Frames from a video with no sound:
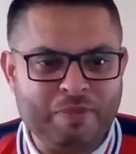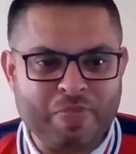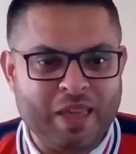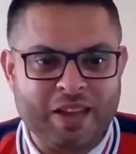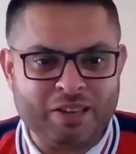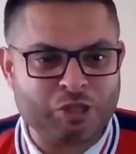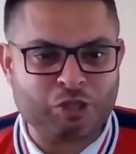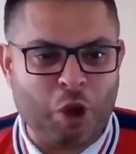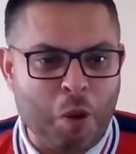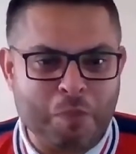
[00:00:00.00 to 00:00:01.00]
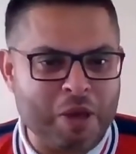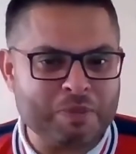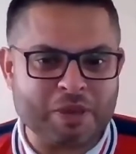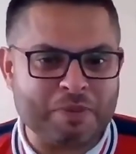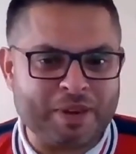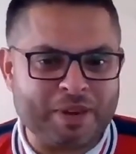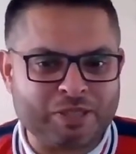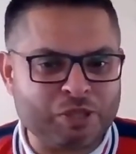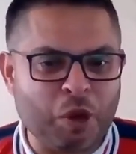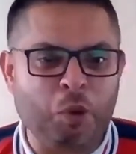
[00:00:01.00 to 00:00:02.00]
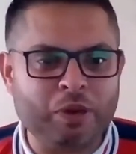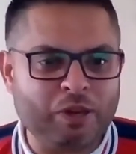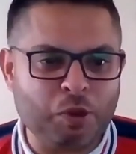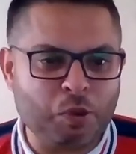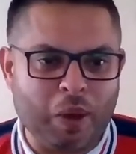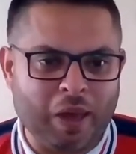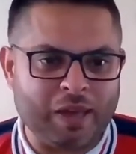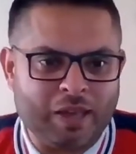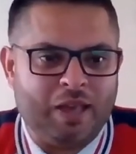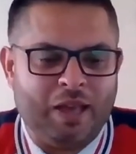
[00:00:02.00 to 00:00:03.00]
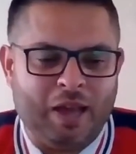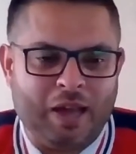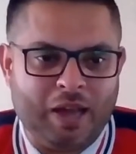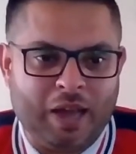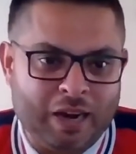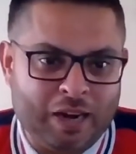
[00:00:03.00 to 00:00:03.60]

It'll show Birmingham in a totally new way. And I know